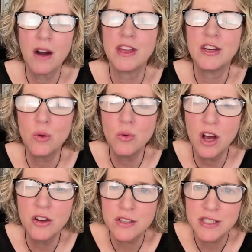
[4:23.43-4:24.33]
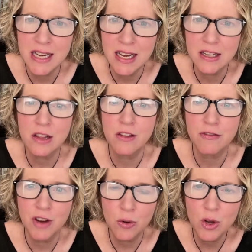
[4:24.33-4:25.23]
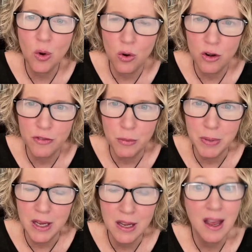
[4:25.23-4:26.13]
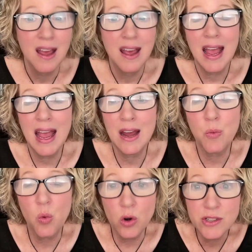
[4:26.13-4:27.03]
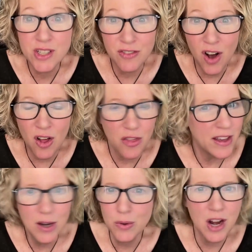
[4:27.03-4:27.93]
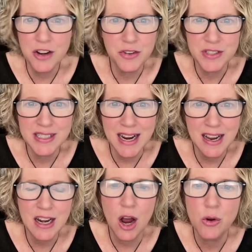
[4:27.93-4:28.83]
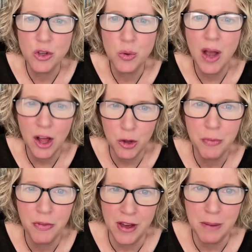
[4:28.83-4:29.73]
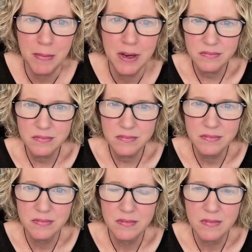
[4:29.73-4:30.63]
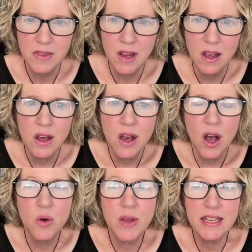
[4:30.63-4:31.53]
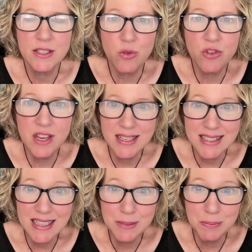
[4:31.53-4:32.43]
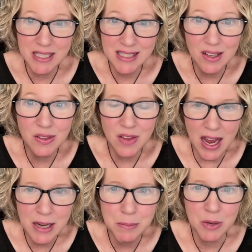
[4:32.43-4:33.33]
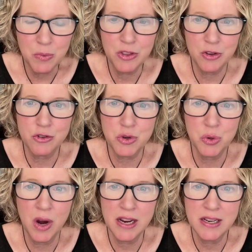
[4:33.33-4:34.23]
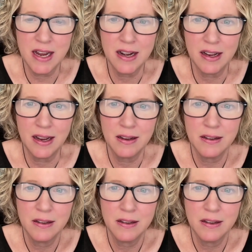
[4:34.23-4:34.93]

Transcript: They don't understand the very core of your being. And worst of all, they don't understand how you help them. Okay, so this is misalignment with your true identity.